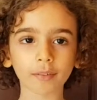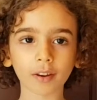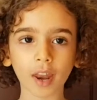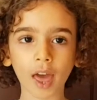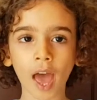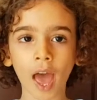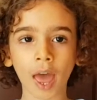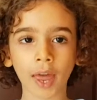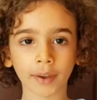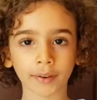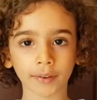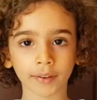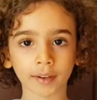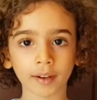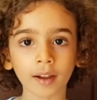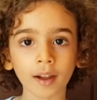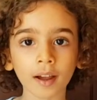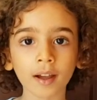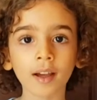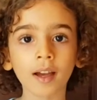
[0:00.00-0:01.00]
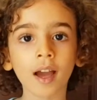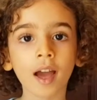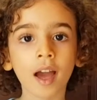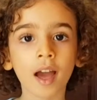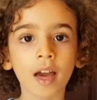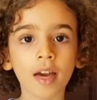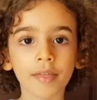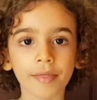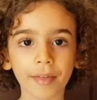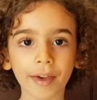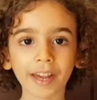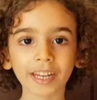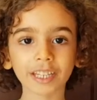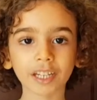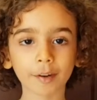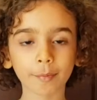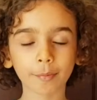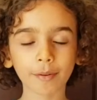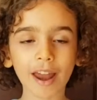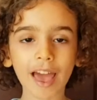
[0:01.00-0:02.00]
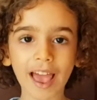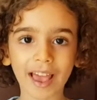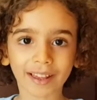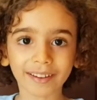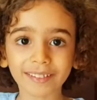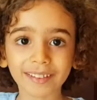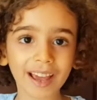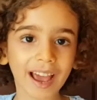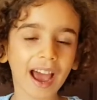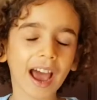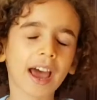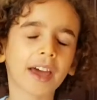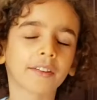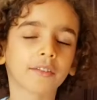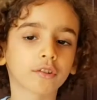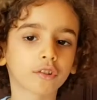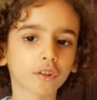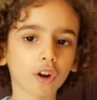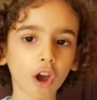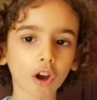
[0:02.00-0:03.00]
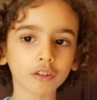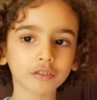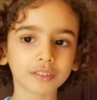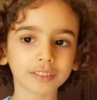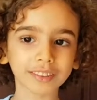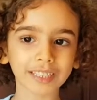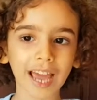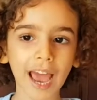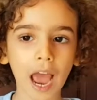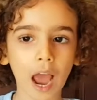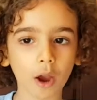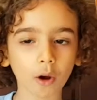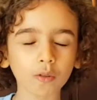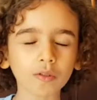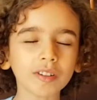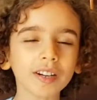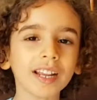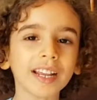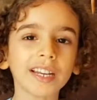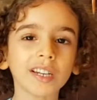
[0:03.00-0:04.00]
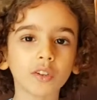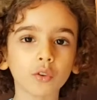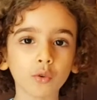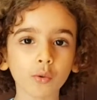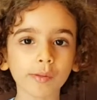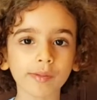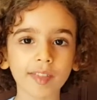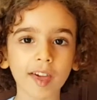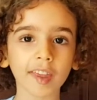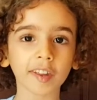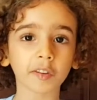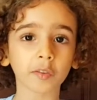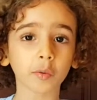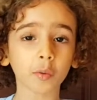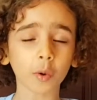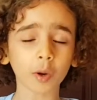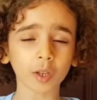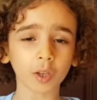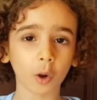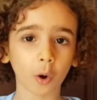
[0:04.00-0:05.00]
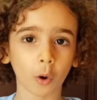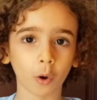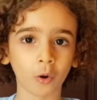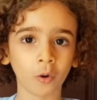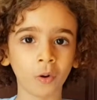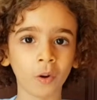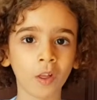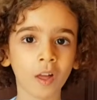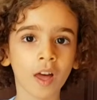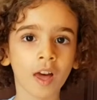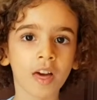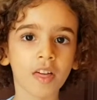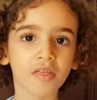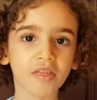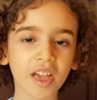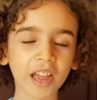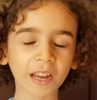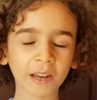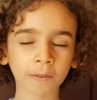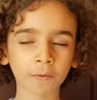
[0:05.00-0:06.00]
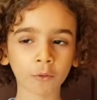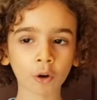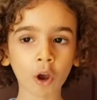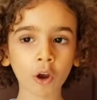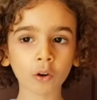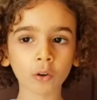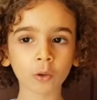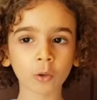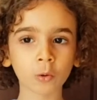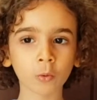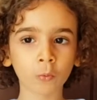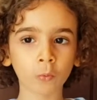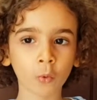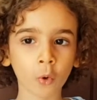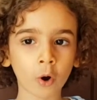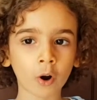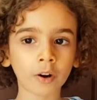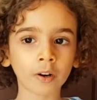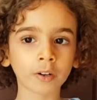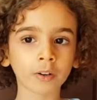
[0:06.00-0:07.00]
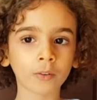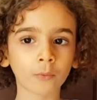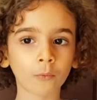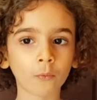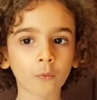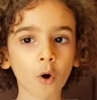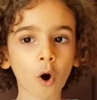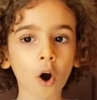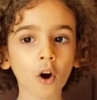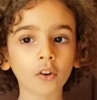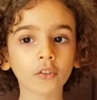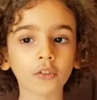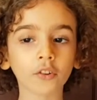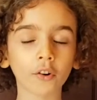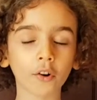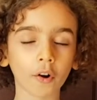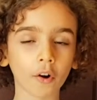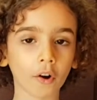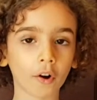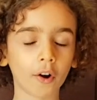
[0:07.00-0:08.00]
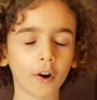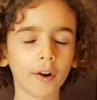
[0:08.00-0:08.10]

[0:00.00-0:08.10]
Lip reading: plant. Then spread and grow down into the soil. Then grow toward water.